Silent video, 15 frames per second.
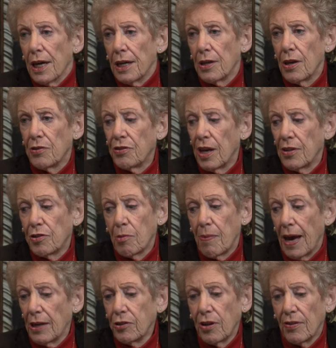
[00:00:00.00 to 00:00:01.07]
Uh, St.
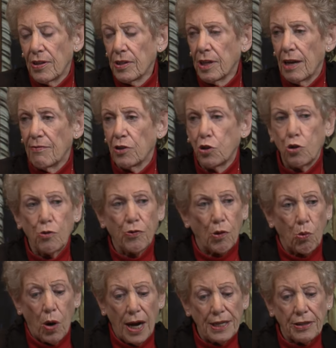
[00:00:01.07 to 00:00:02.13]
Sebastian, that's kind of a two for
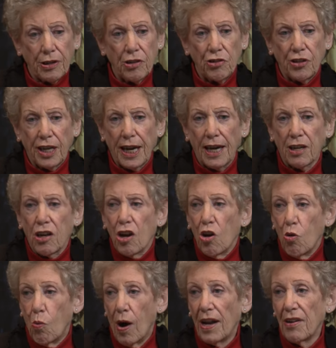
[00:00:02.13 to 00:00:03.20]
one because you get
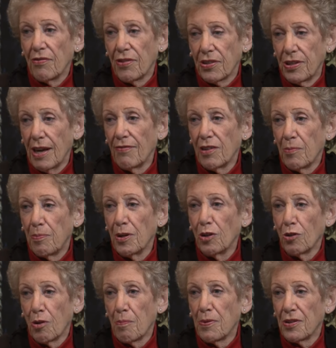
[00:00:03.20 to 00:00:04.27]
one of the seven
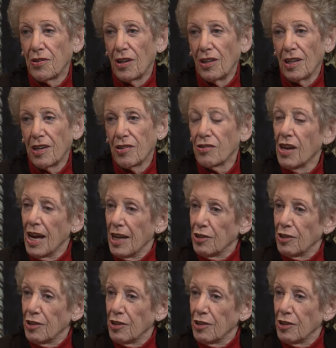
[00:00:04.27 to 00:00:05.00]
pilgrim basilicas.